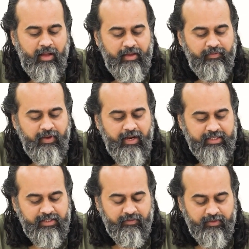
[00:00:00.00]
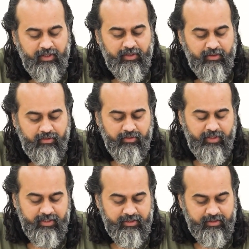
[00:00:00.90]
I feel as if the
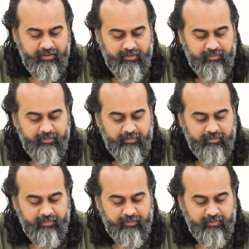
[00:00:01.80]
truth is